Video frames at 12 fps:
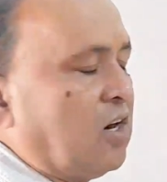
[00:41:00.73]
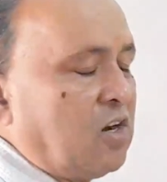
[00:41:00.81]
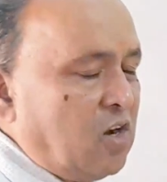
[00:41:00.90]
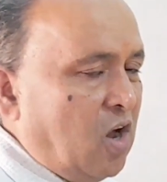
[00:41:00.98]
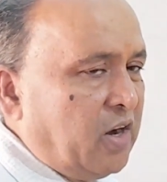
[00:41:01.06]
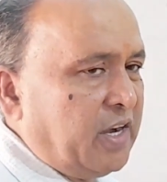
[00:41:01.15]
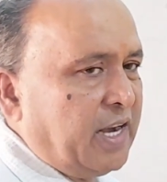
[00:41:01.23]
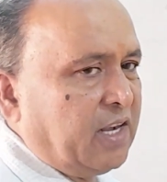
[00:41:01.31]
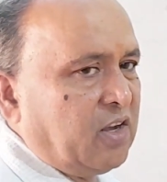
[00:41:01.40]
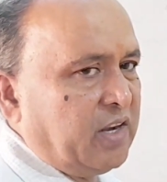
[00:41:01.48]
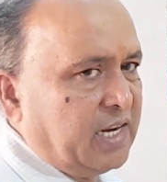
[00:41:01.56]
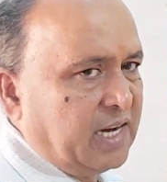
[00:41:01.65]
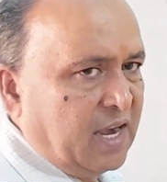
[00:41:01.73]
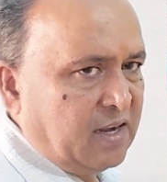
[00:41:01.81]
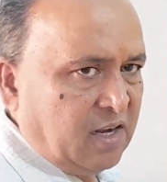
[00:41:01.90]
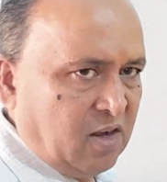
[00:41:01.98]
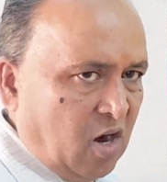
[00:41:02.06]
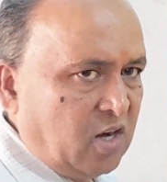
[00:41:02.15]
non-recurring and
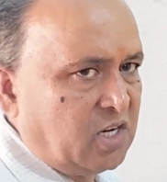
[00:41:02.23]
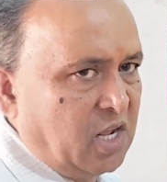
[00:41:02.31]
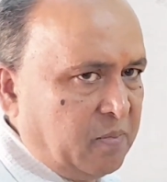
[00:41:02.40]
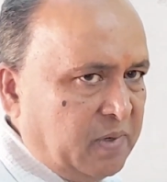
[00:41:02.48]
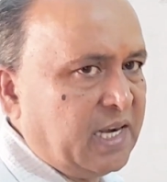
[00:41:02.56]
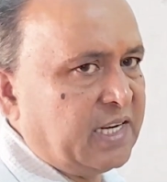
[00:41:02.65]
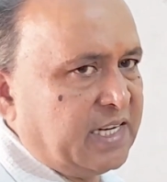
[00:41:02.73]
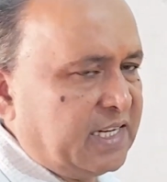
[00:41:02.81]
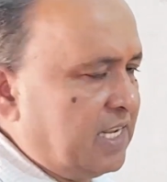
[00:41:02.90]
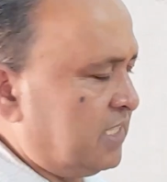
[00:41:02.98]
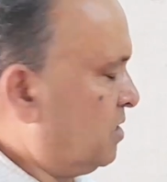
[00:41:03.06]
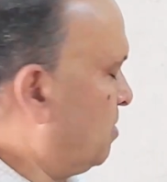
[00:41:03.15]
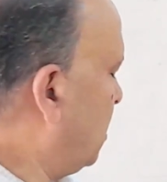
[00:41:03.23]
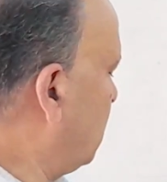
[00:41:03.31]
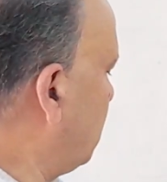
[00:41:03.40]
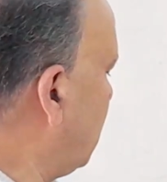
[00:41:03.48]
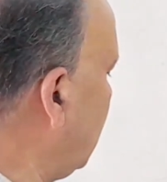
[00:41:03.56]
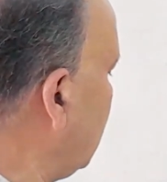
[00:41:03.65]
non-terminating decimal
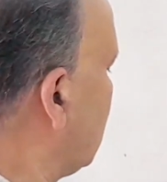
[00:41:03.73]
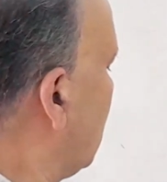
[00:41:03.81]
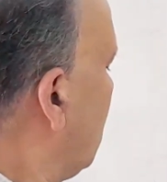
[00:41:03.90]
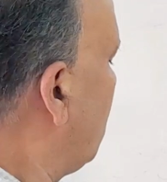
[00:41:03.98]
number.